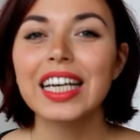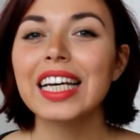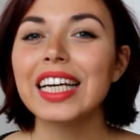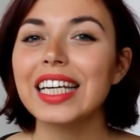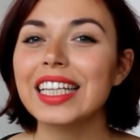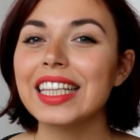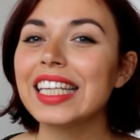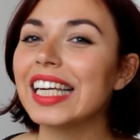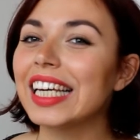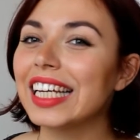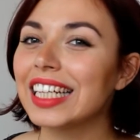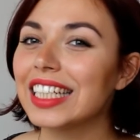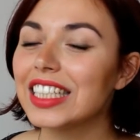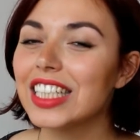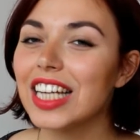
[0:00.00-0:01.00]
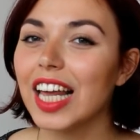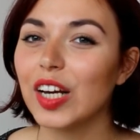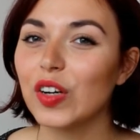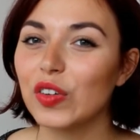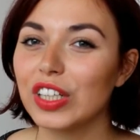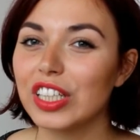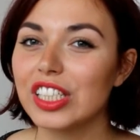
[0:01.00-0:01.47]
in the English
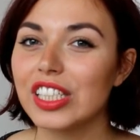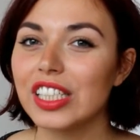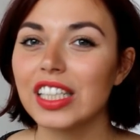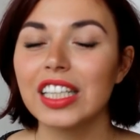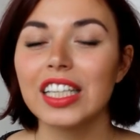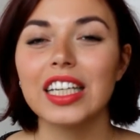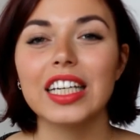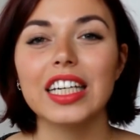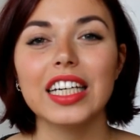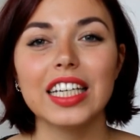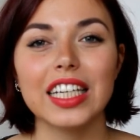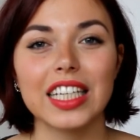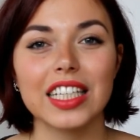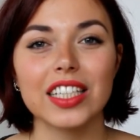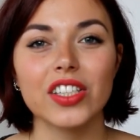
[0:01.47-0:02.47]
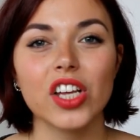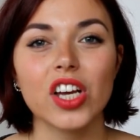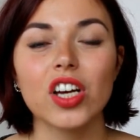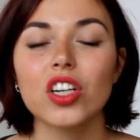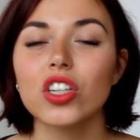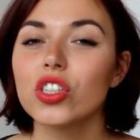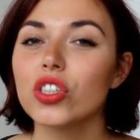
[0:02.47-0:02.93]
language. It is
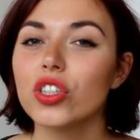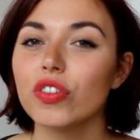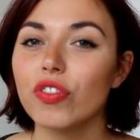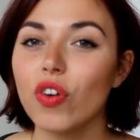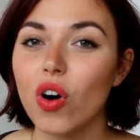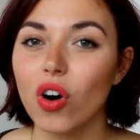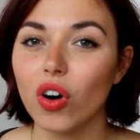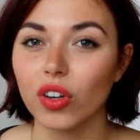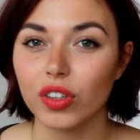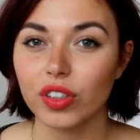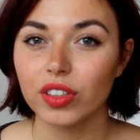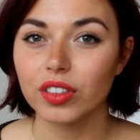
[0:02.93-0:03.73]
Siobhan.